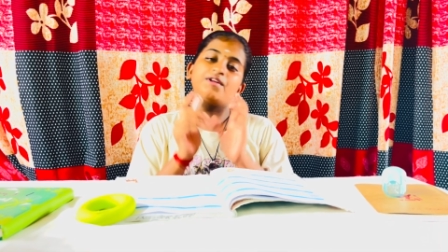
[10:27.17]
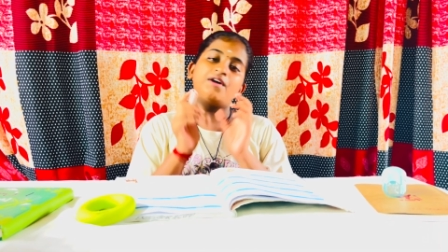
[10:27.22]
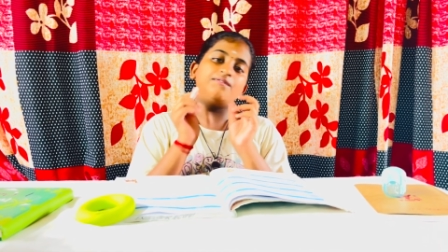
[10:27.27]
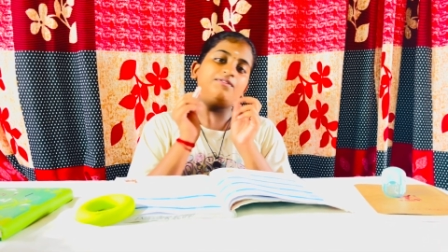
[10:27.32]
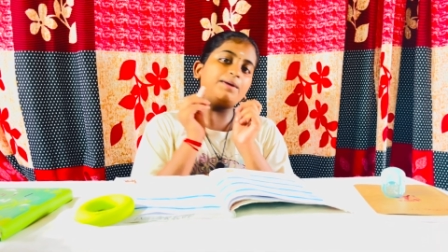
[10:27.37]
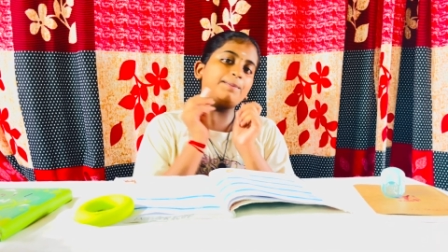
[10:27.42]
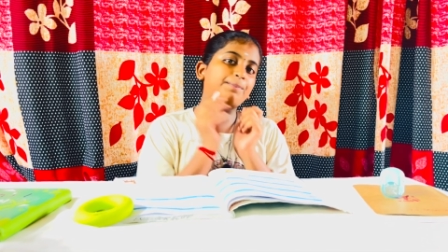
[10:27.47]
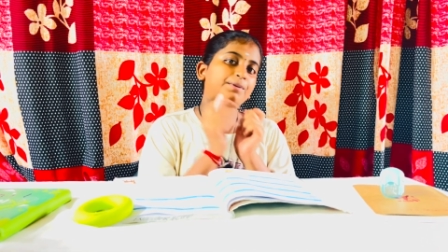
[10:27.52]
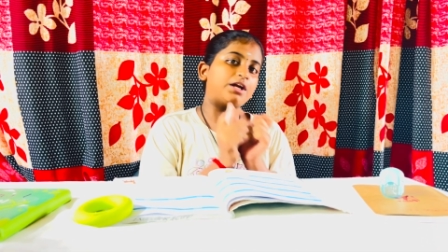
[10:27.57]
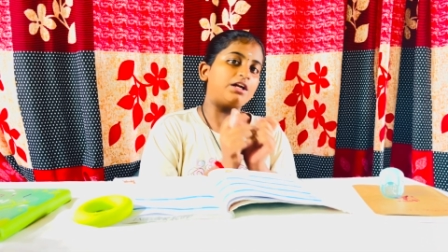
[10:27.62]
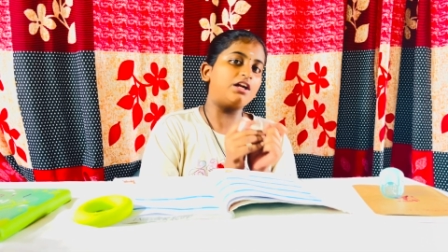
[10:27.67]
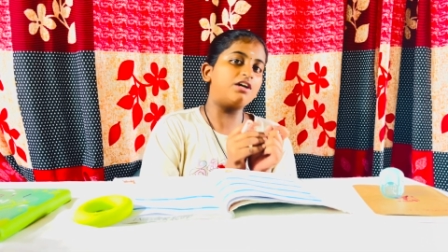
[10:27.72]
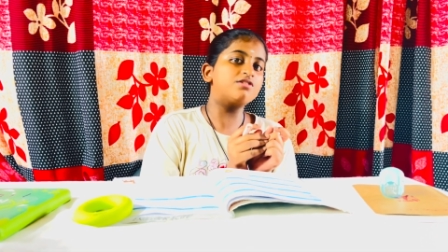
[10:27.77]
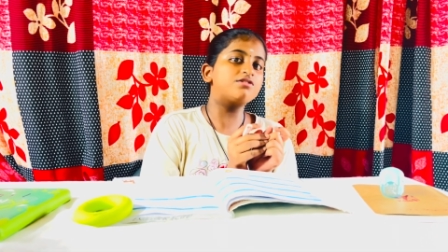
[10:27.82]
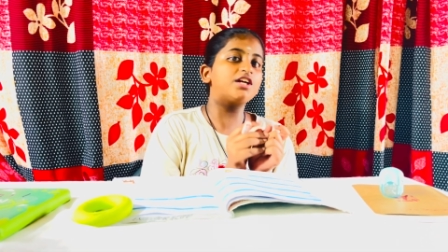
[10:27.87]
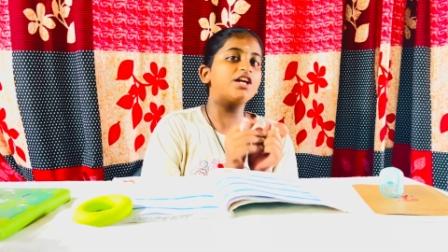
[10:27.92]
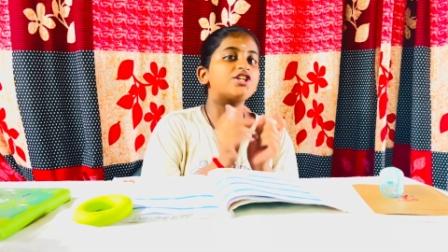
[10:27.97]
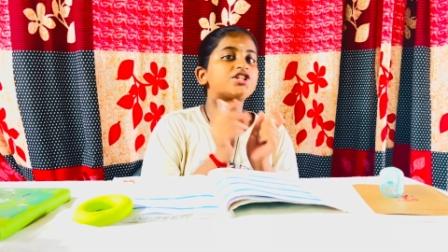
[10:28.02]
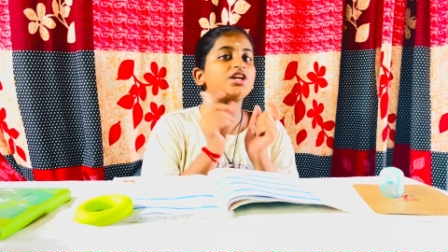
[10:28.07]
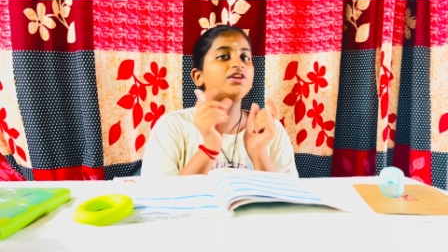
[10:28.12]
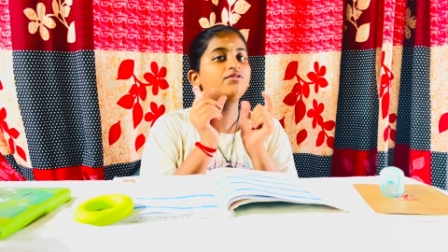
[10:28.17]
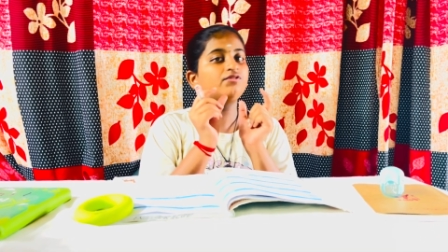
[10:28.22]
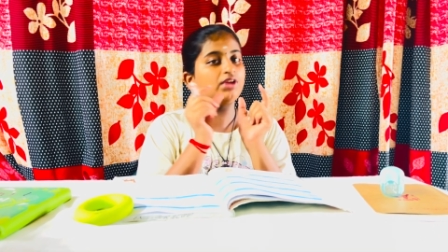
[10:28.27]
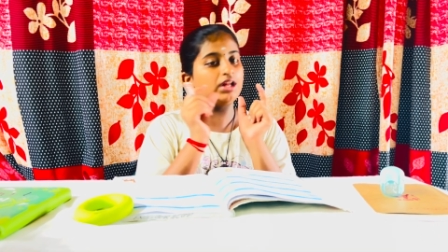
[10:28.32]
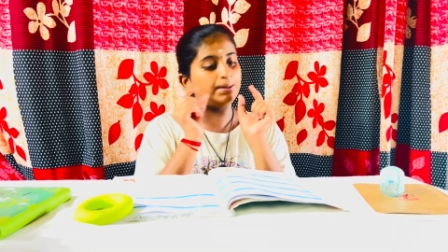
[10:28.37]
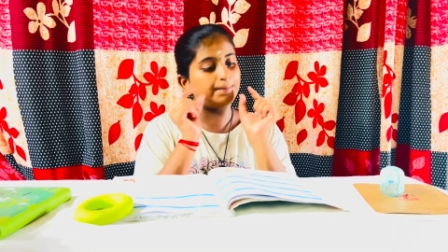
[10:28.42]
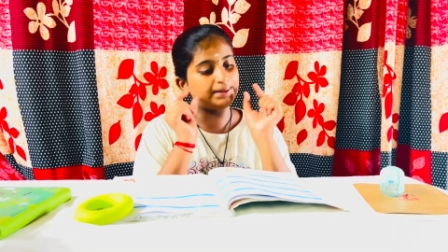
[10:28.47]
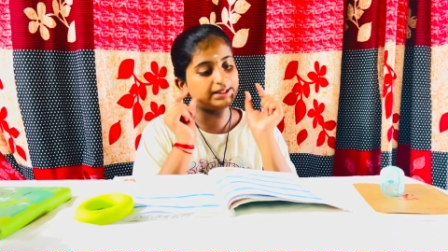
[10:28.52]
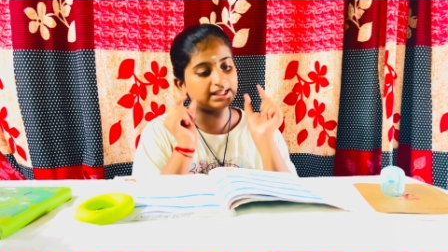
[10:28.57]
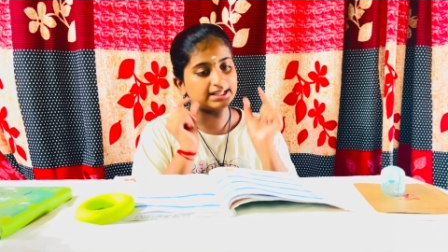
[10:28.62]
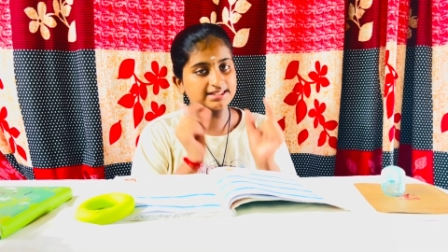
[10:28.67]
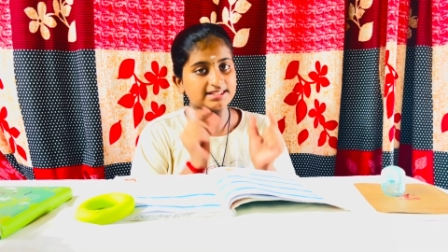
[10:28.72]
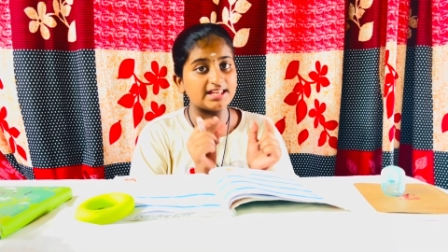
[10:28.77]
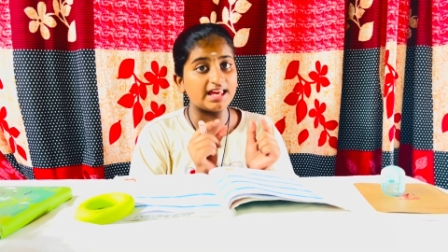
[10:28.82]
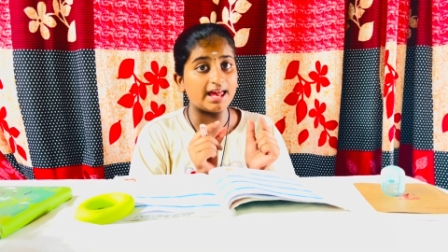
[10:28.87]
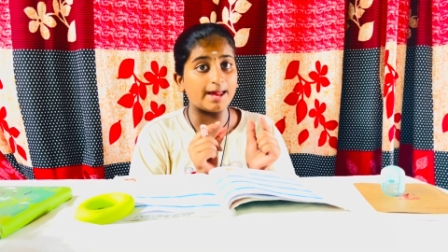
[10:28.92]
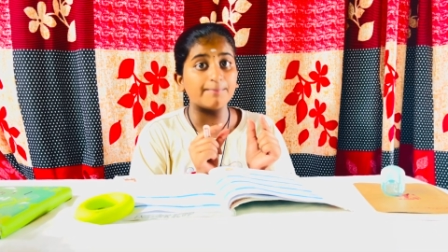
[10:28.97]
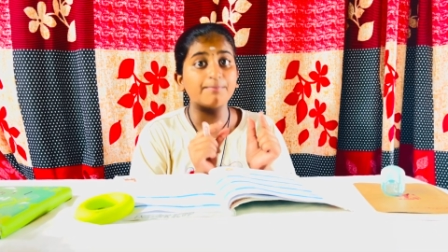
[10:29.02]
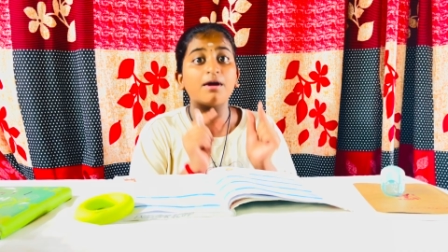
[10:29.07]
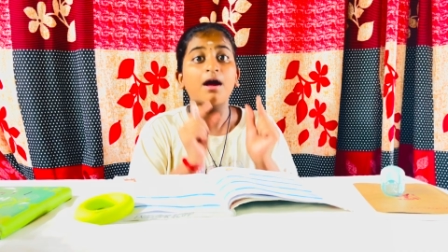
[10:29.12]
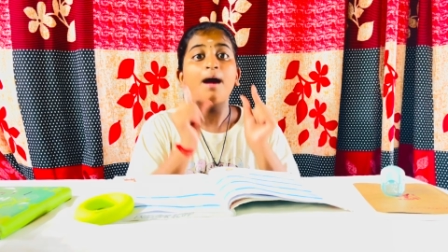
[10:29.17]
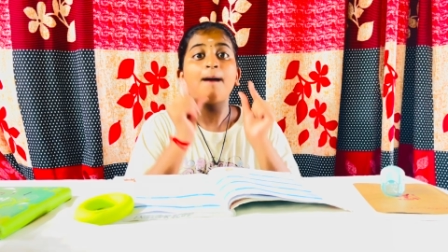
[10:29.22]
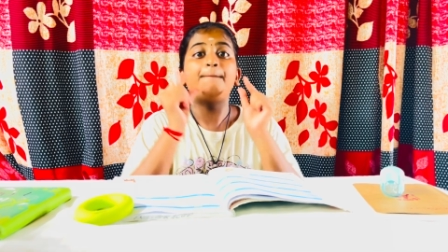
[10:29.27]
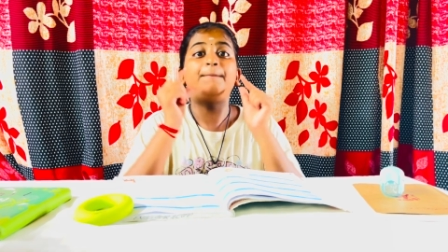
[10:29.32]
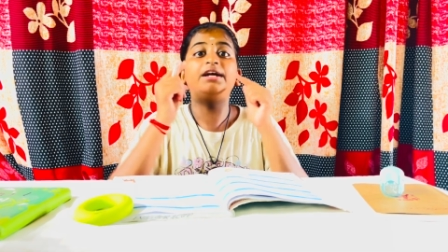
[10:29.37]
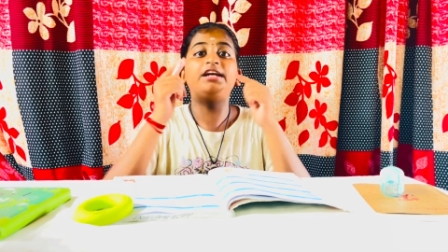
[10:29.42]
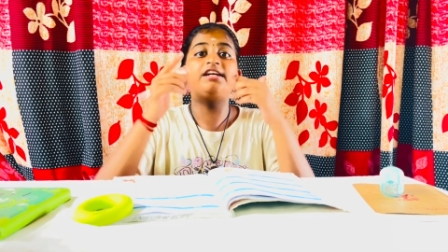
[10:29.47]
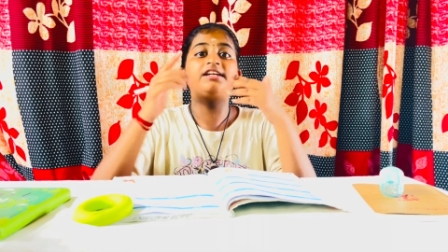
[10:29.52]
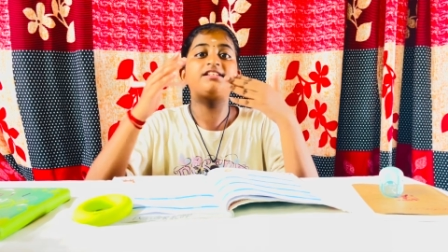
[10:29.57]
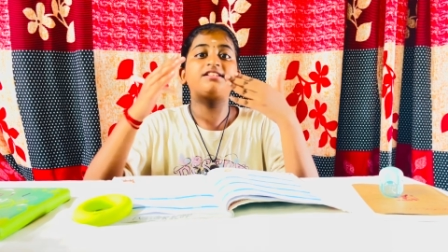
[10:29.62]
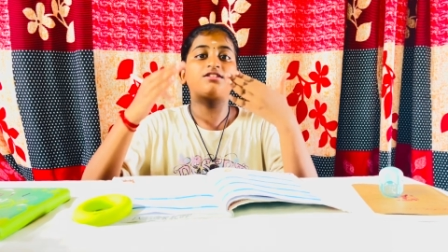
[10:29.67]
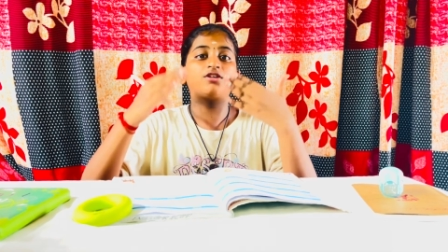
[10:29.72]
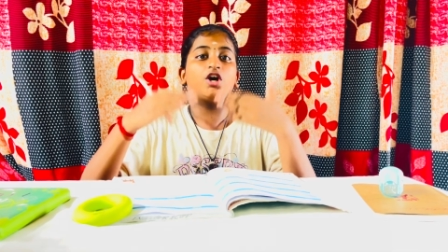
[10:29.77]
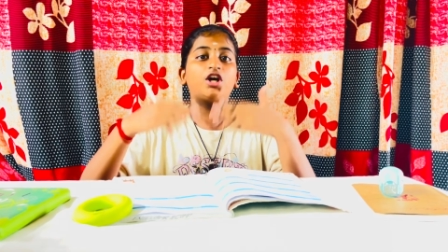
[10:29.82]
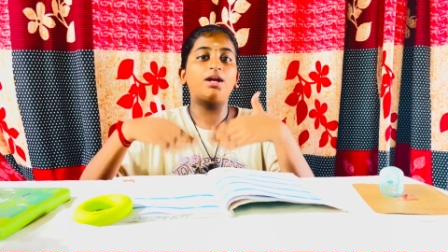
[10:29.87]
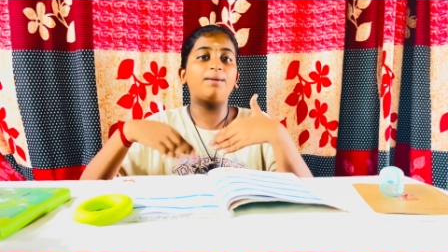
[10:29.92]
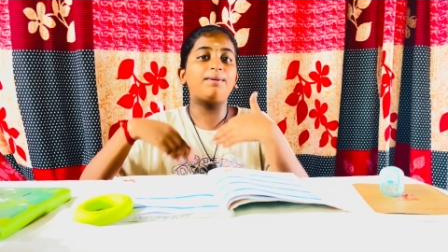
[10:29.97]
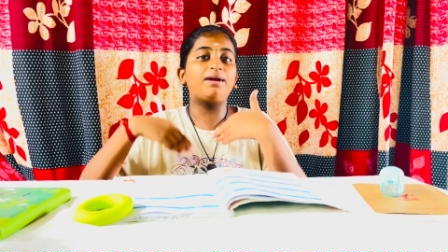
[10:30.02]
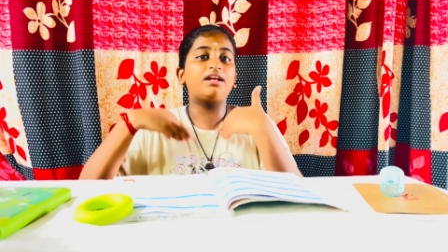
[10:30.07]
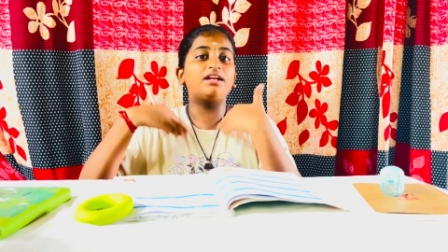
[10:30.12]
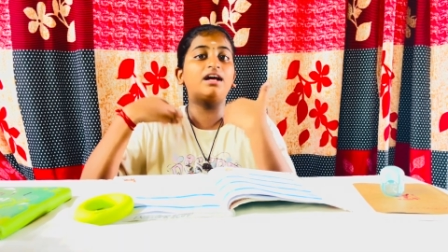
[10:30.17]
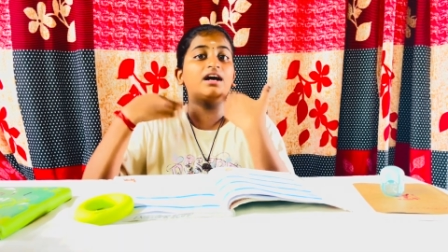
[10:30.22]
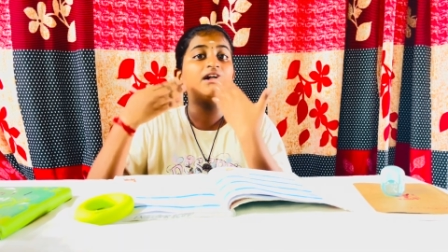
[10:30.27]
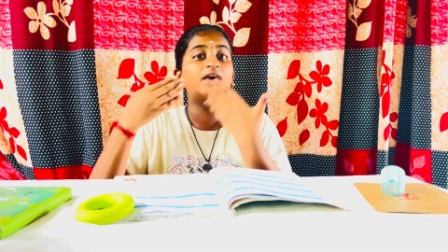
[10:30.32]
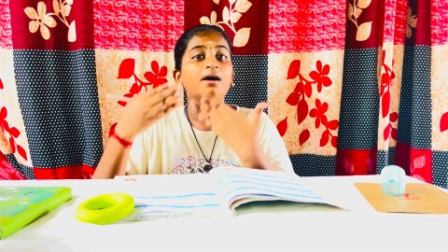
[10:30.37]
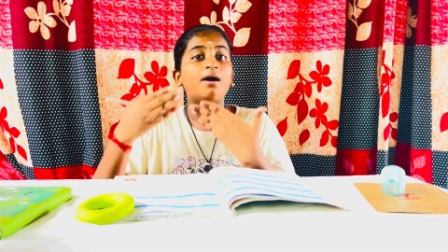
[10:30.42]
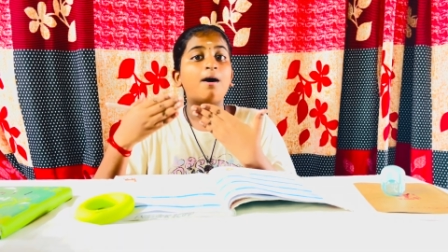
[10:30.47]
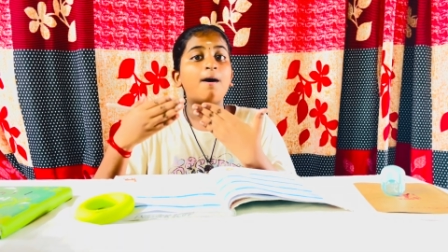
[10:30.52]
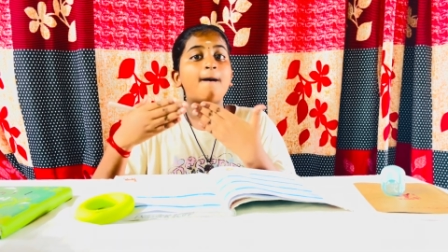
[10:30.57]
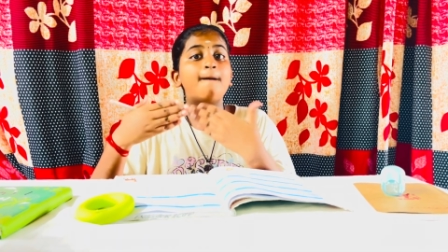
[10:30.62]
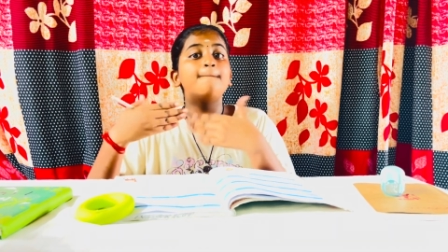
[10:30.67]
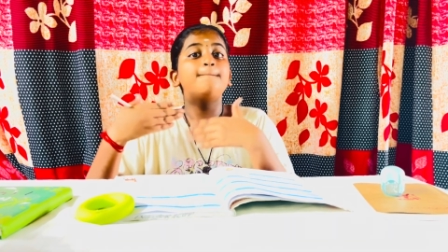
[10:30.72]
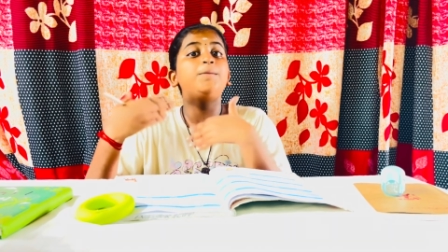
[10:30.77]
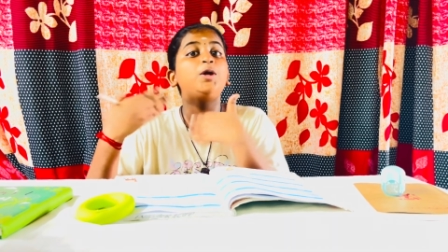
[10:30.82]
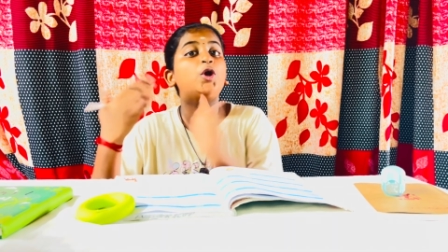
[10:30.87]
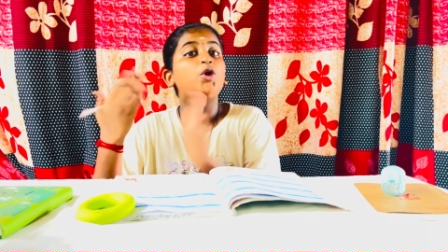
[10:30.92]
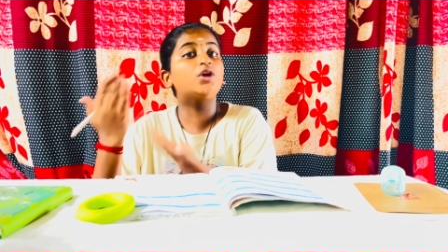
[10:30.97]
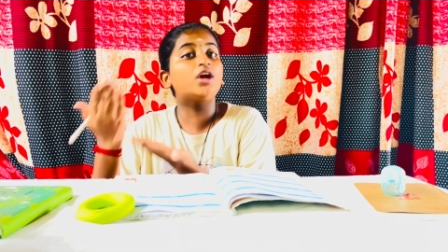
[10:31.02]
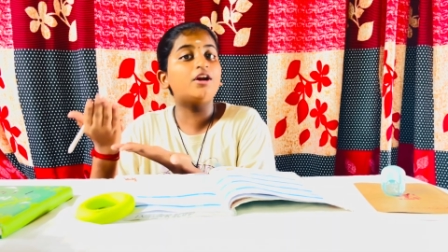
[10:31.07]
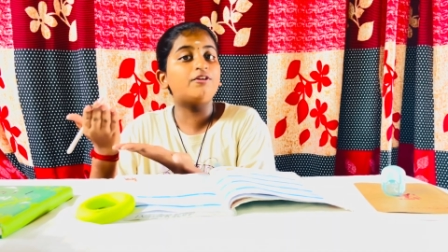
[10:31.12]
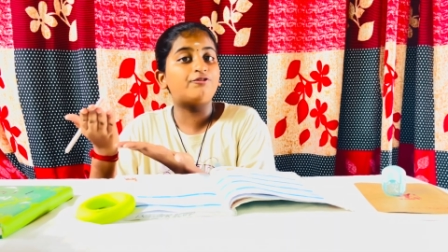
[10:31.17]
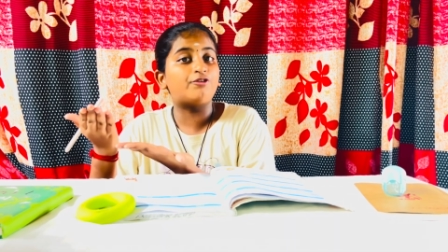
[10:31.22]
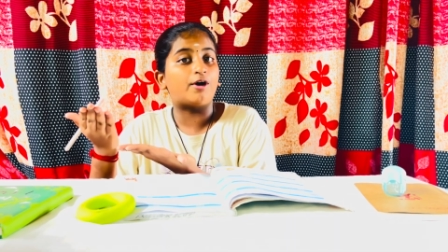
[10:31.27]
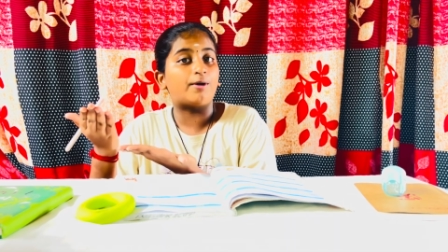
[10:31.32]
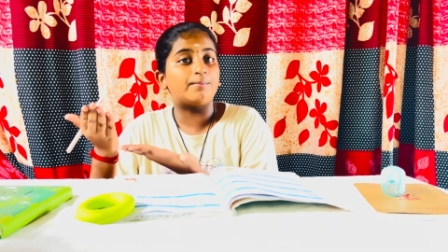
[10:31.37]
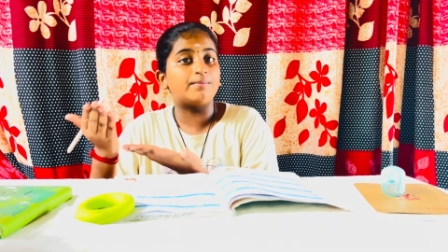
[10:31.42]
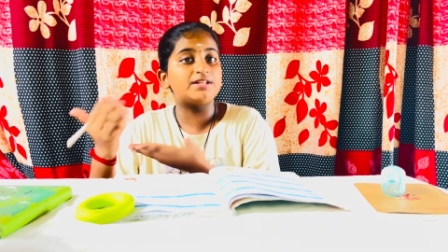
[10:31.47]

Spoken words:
The pronunciation will be the same, but it's going to be in a plural form.